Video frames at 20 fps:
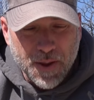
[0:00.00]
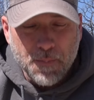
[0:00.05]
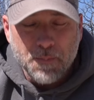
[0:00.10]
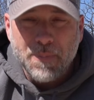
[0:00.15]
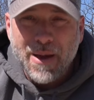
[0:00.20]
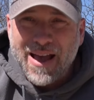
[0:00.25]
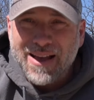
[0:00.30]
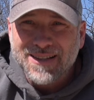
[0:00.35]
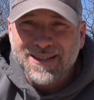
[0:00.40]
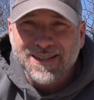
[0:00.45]

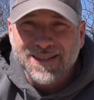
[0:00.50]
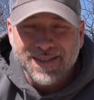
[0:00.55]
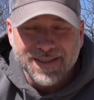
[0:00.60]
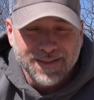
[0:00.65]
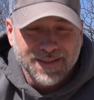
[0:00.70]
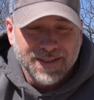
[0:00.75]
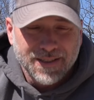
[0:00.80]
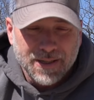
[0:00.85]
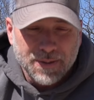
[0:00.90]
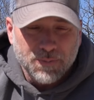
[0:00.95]
best
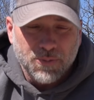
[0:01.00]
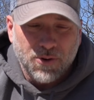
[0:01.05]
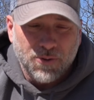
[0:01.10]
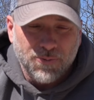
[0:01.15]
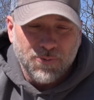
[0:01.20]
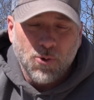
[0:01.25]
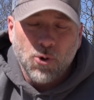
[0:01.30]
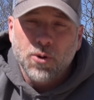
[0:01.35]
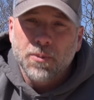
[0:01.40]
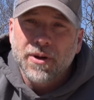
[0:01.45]

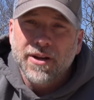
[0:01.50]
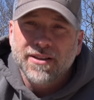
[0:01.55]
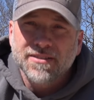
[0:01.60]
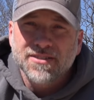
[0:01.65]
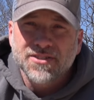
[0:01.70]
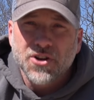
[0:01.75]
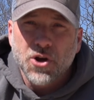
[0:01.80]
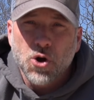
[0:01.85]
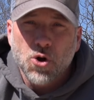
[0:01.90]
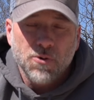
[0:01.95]
performing
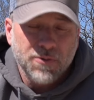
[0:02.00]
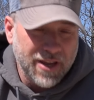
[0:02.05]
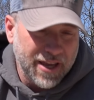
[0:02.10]
stove,